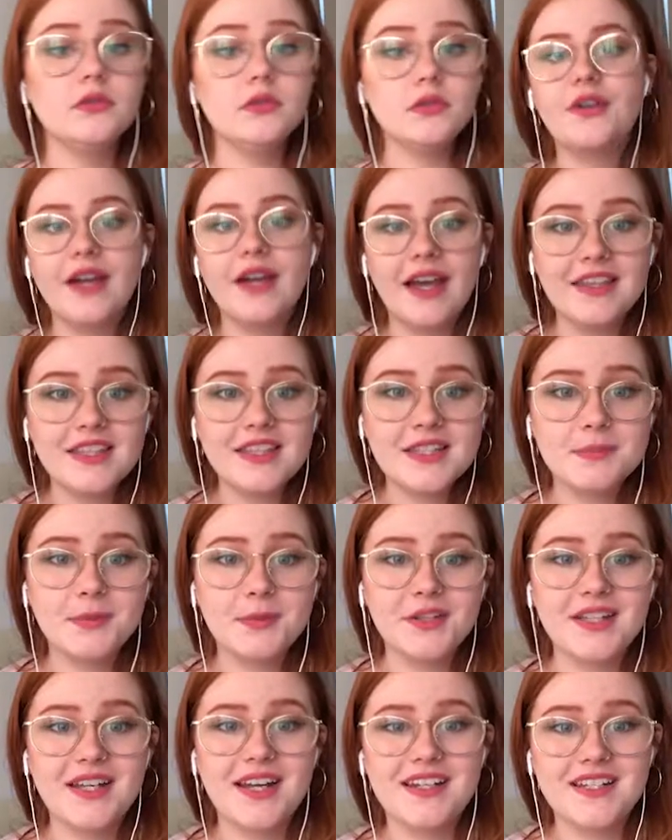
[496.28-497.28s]
So I had this
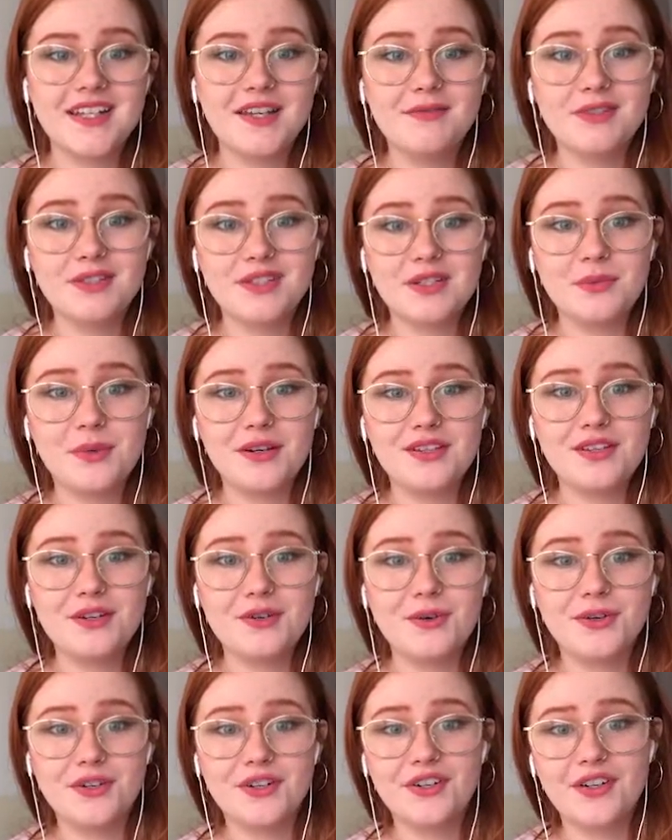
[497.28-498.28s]
brilliant idea of using one of the
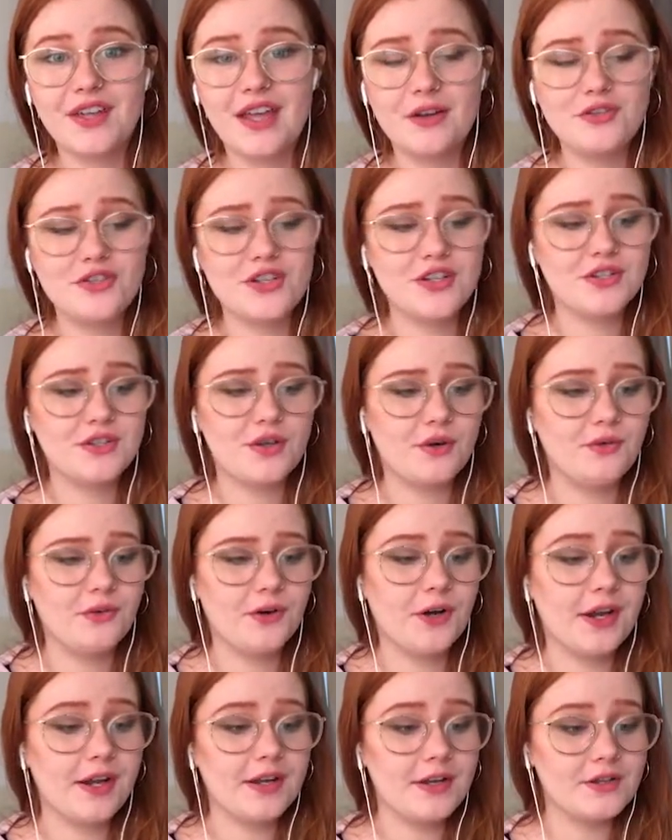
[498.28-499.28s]
corner couches
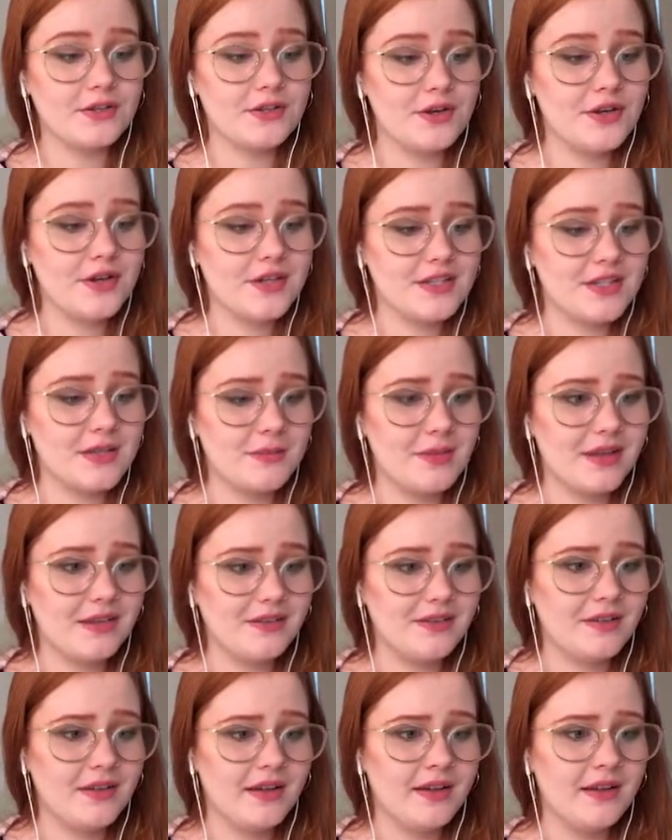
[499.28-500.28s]
over in a nook to
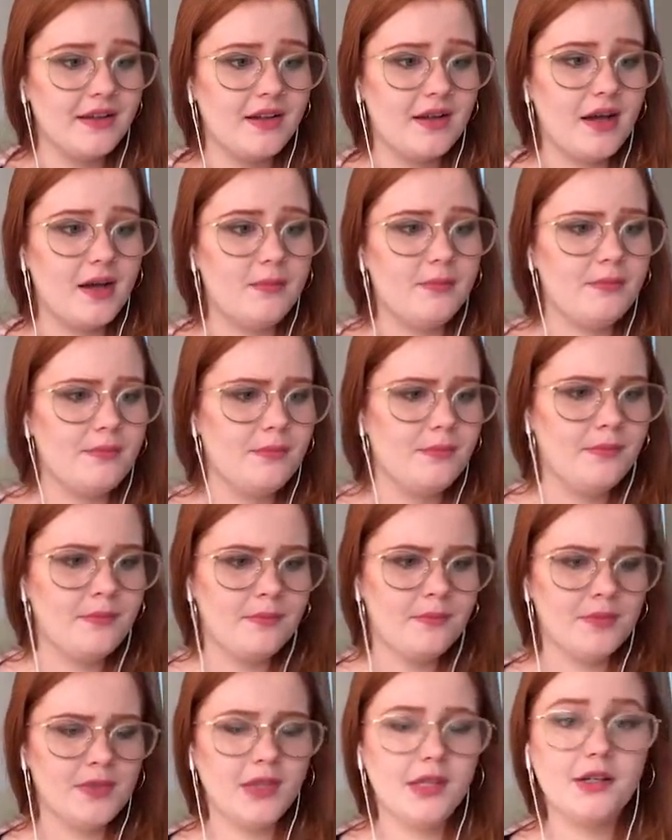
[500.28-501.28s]
make a
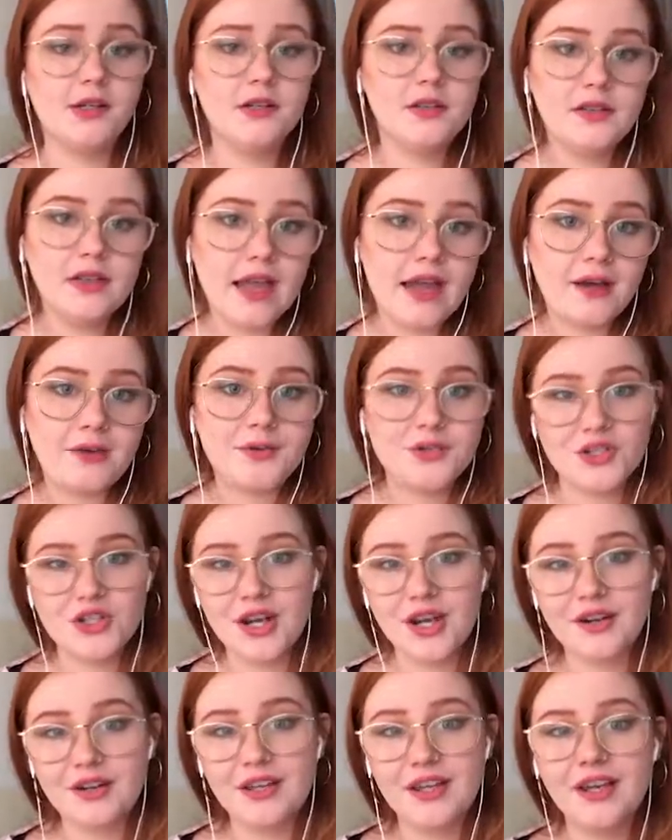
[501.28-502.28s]
little lounge
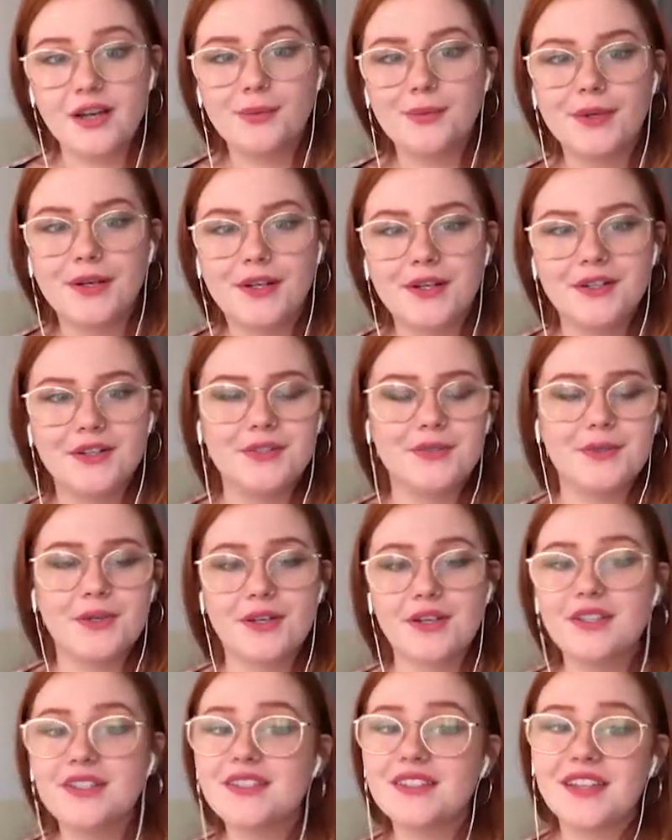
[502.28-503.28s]
area where you
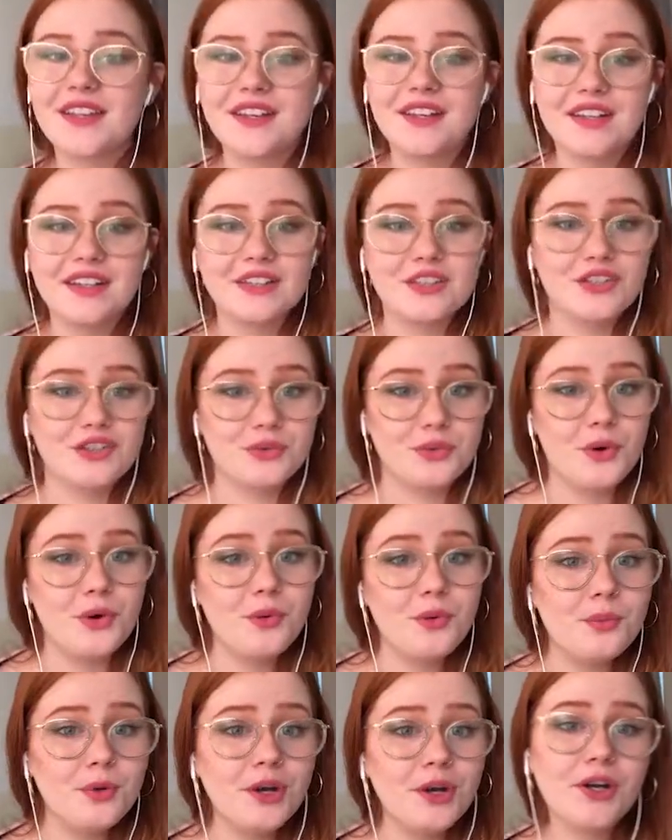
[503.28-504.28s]
could sit and do
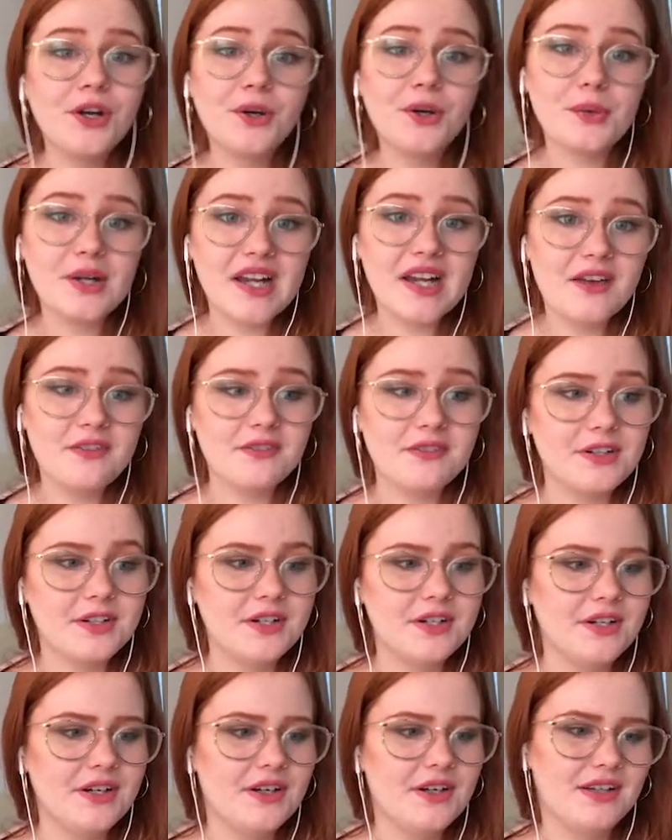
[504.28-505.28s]
homework or
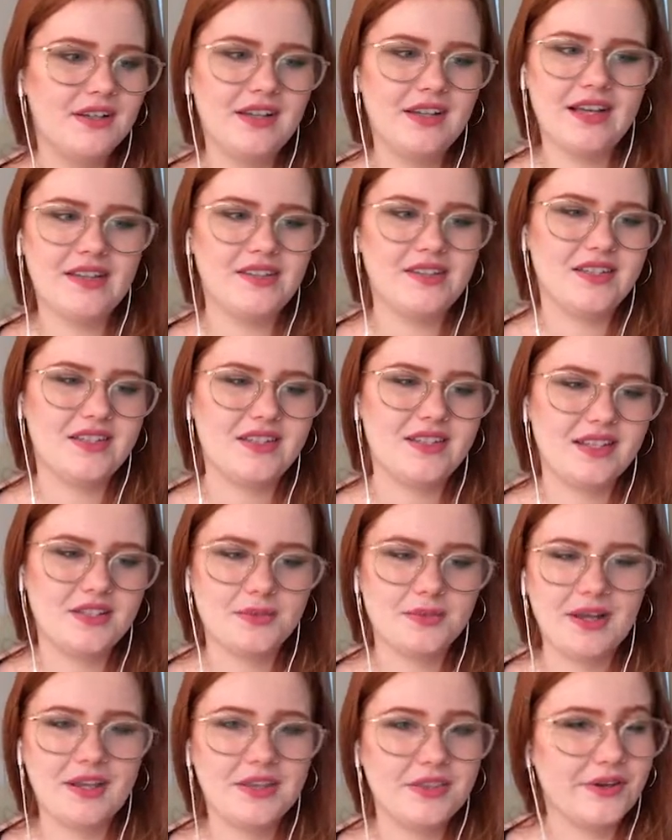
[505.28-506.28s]
whatever. At least
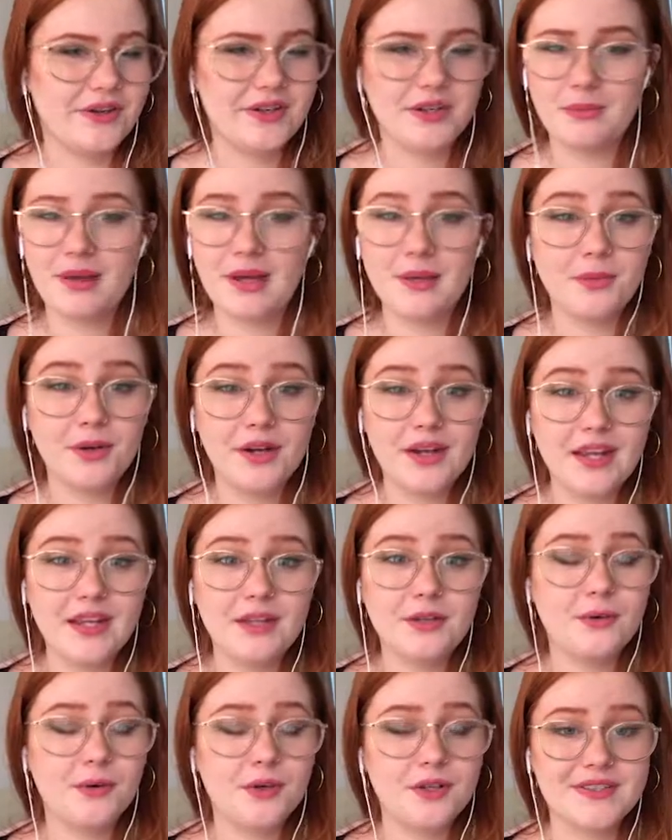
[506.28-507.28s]
that's why I thought in my
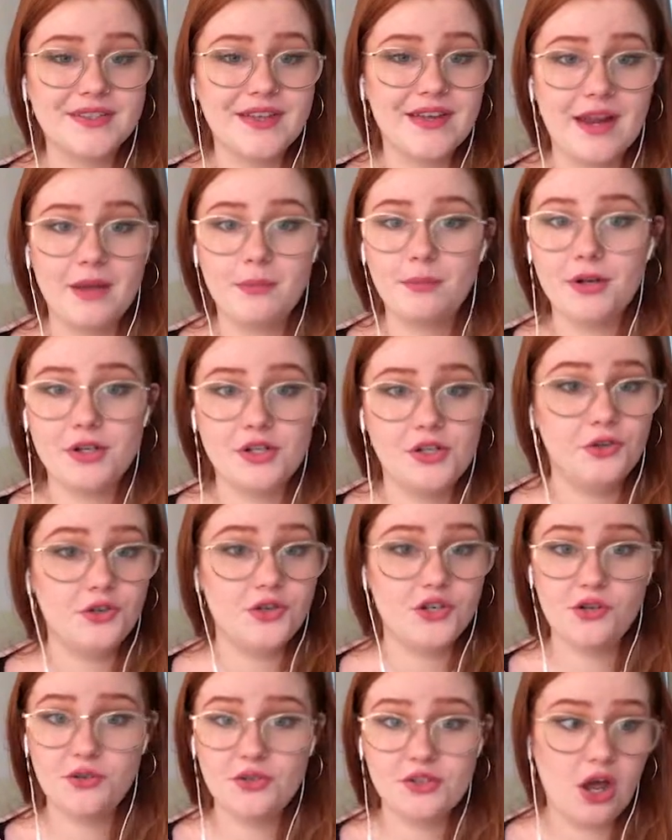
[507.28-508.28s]
brain. Or sit and put your
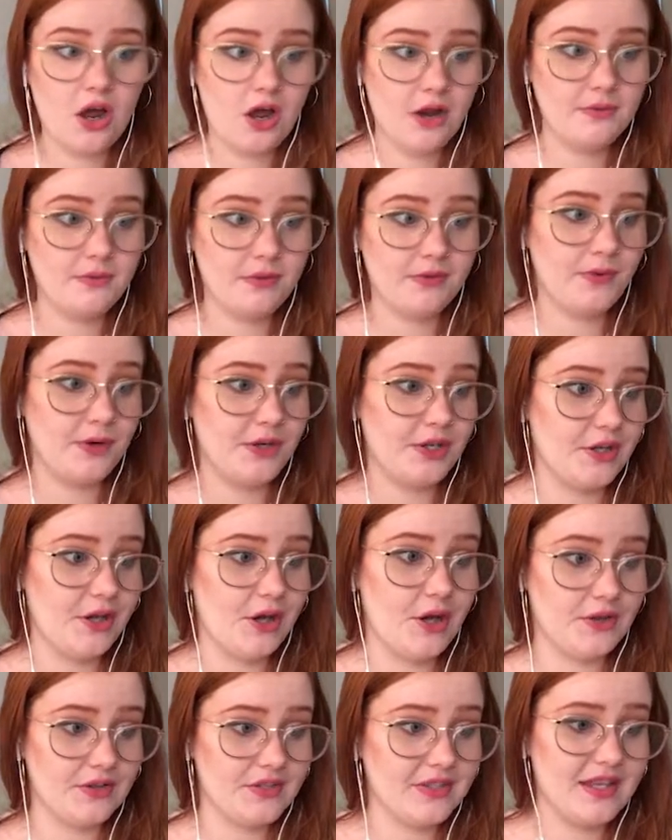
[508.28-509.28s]
shoes on before you
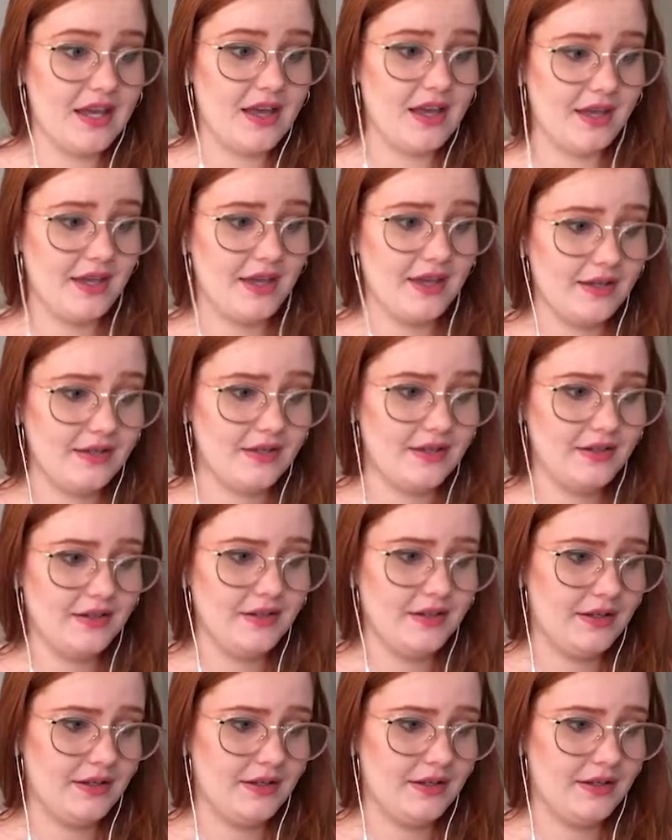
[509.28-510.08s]
go outside.